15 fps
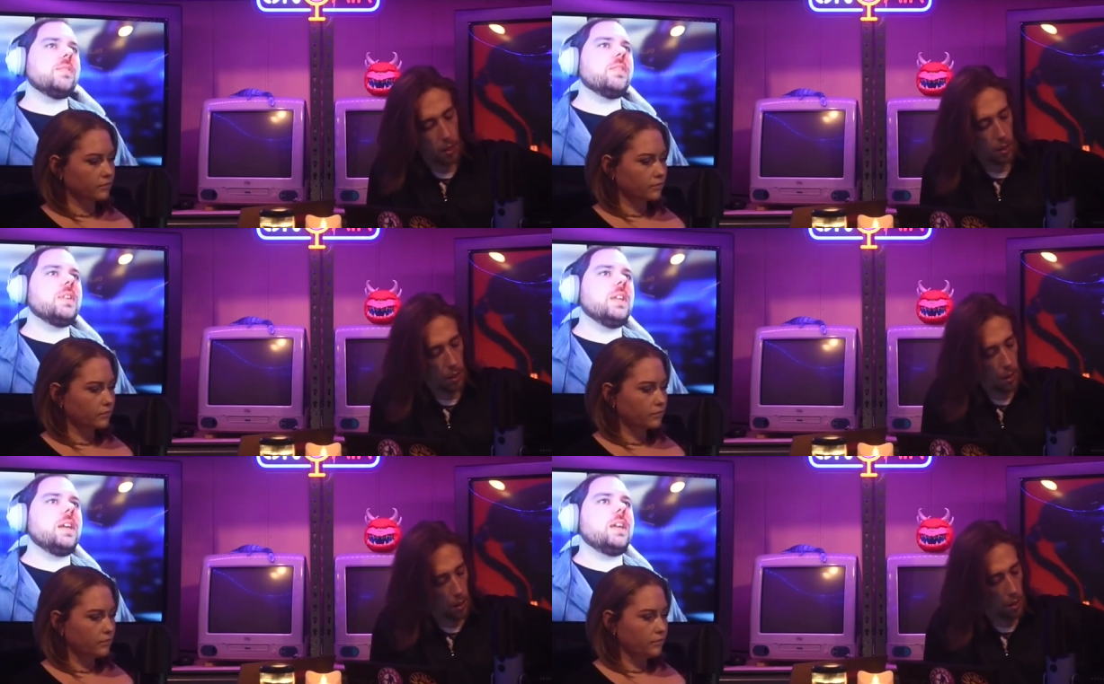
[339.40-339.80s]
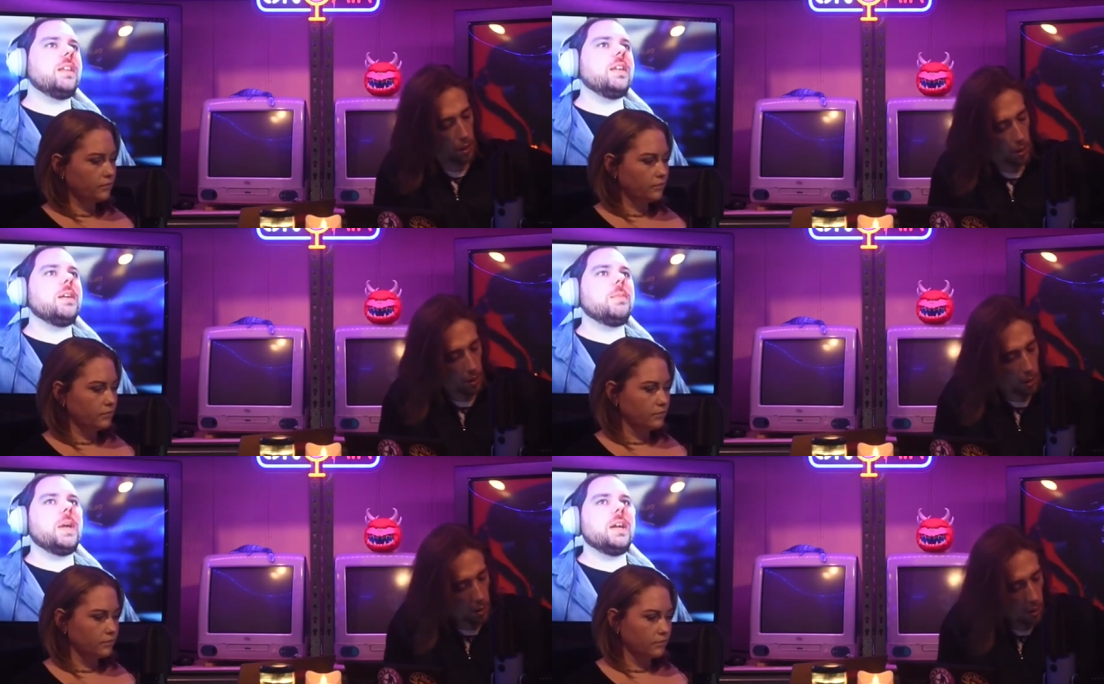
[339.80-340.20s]
Speaker 1: and I think
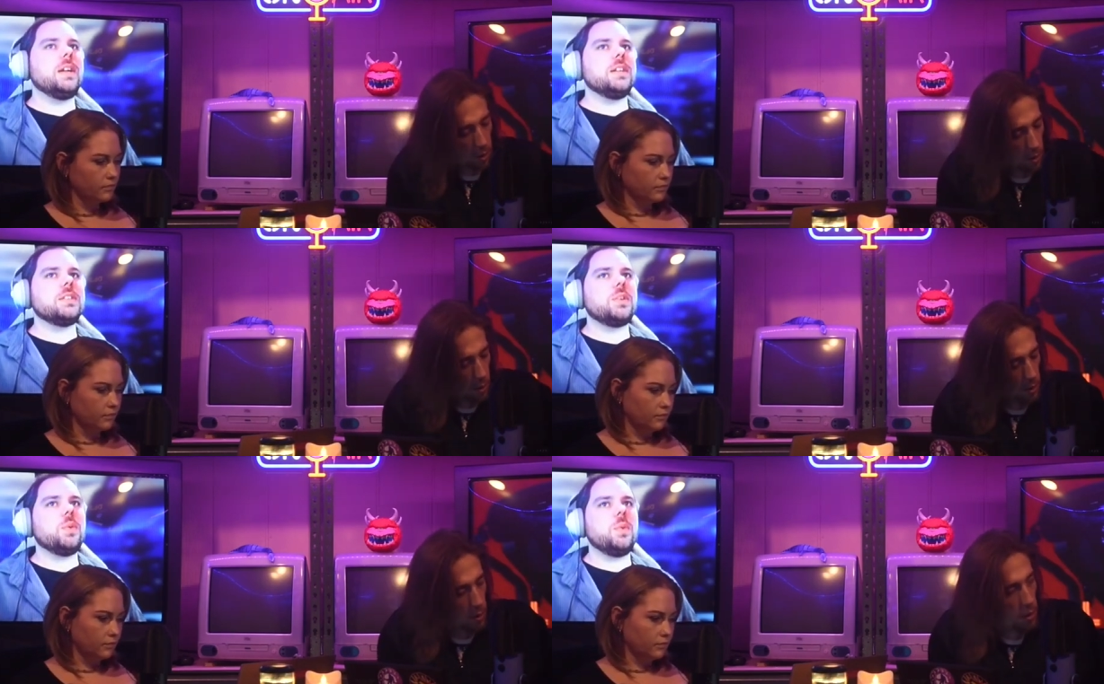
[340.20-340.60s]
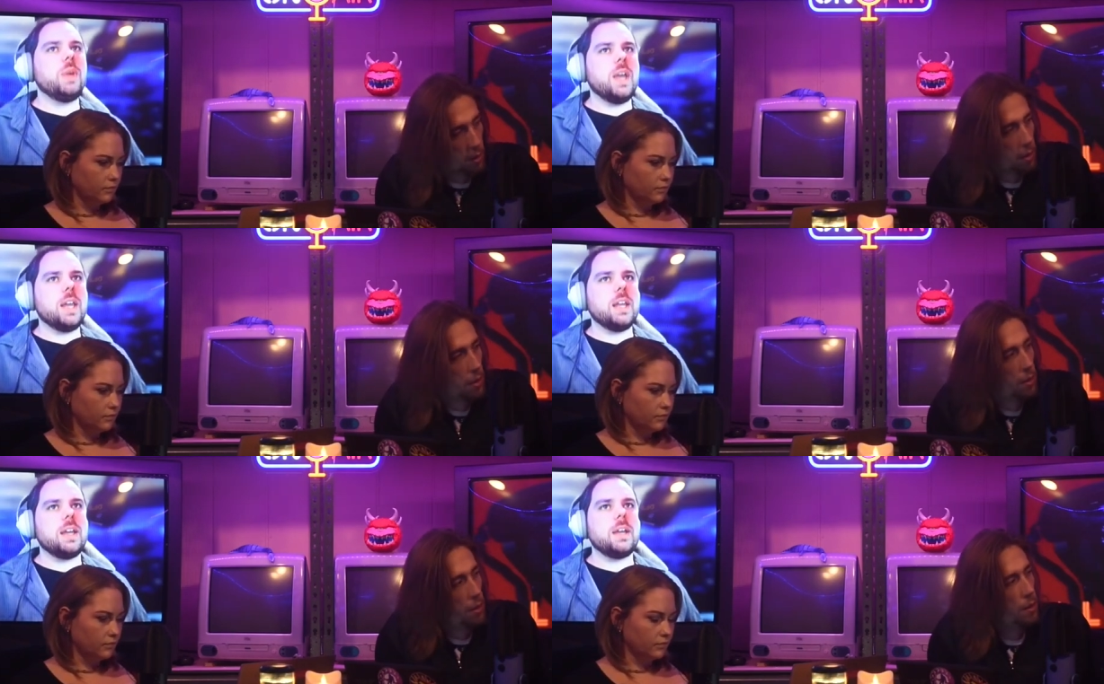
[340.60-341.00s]
about it as
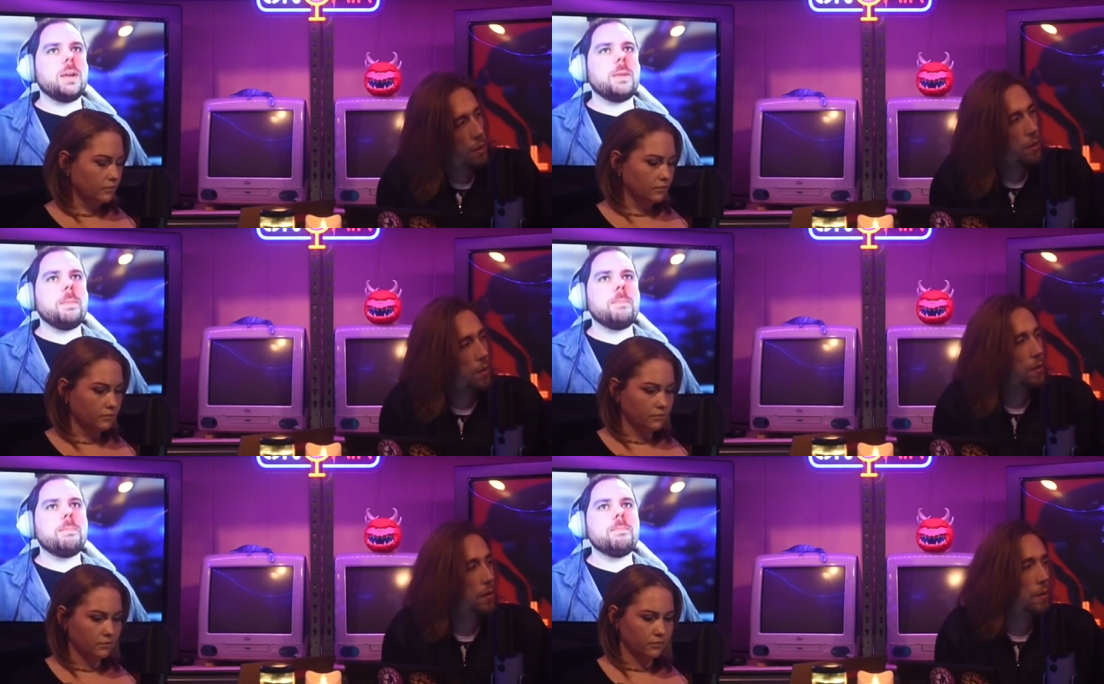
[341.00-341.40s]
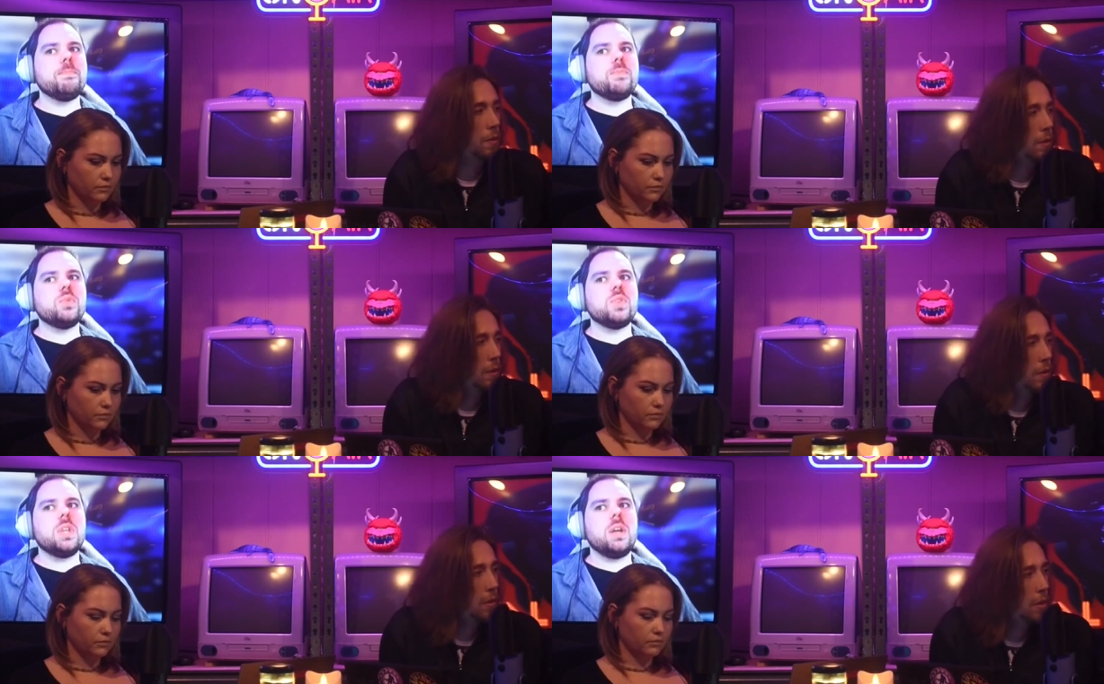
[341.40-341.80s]
creating
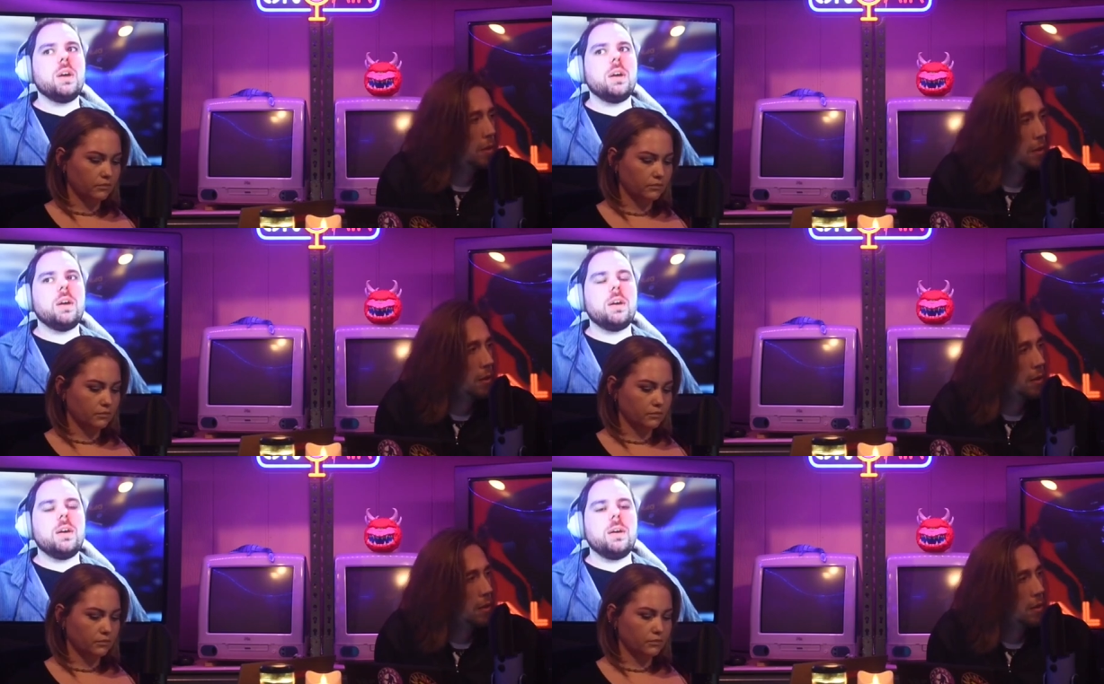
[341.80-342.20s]
uh,